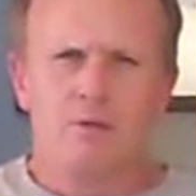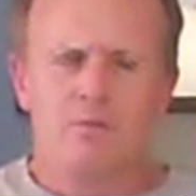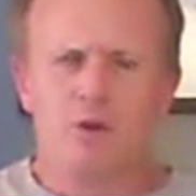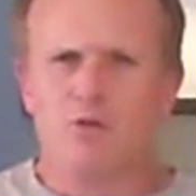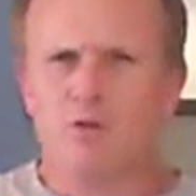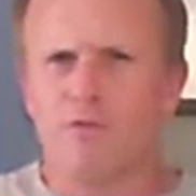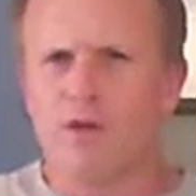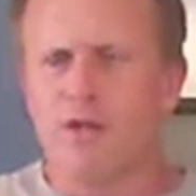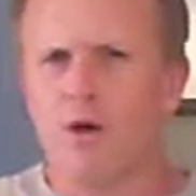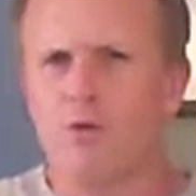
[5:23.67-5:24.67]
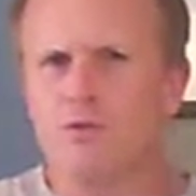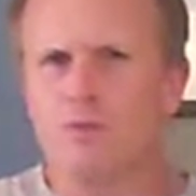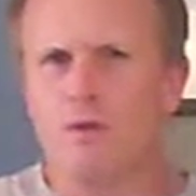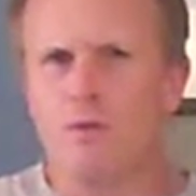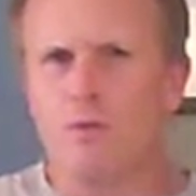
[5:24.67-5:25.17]
Future
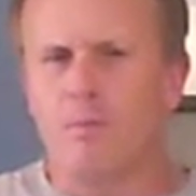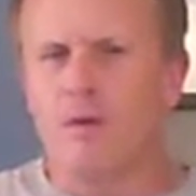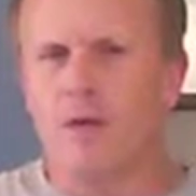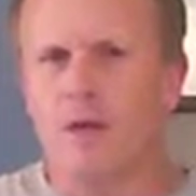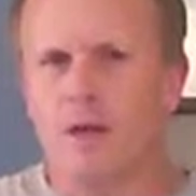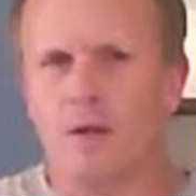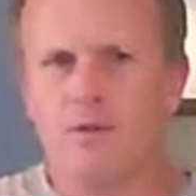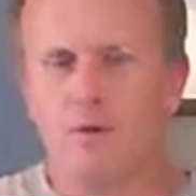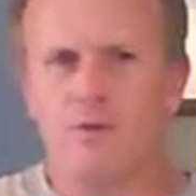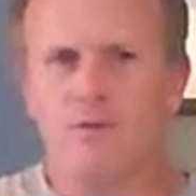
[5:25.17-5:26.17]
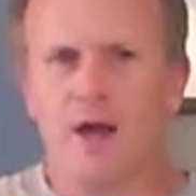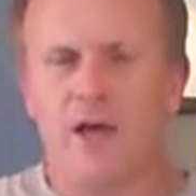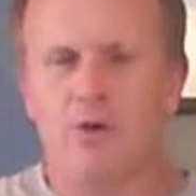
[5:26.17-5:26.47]
videos will be notified.